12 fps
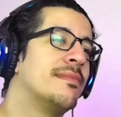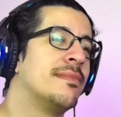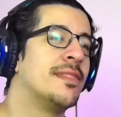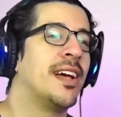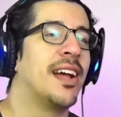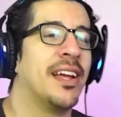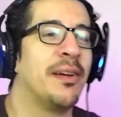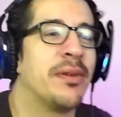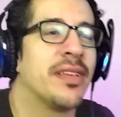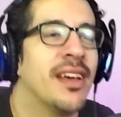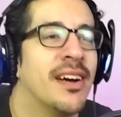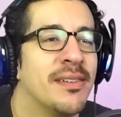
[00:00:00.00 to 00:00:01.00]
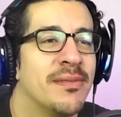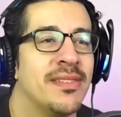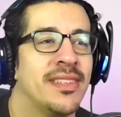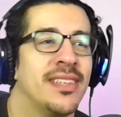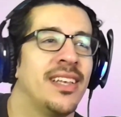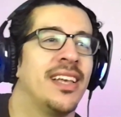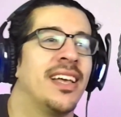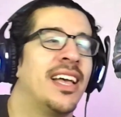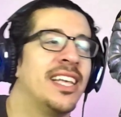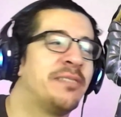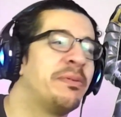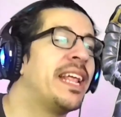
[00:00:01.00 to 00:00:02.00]
All right, here we go.
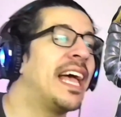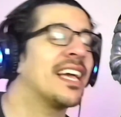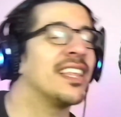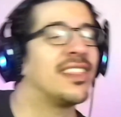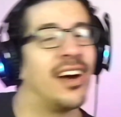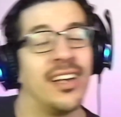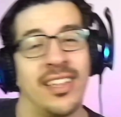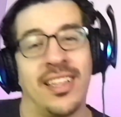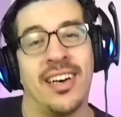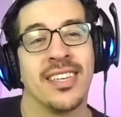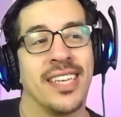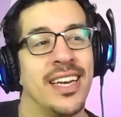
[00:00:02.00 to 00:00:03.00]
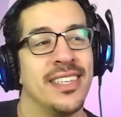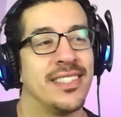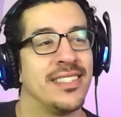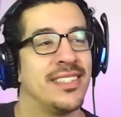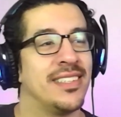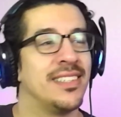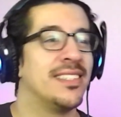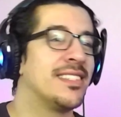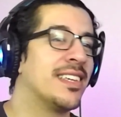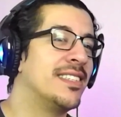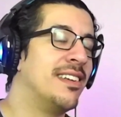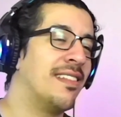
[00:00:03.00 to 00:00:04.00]
It's been Agatha all along, guys. Did you
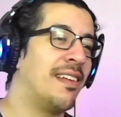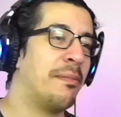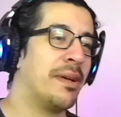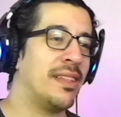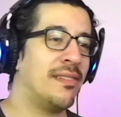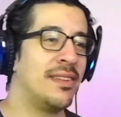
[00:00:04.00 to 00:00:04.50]
guys hear that about that one?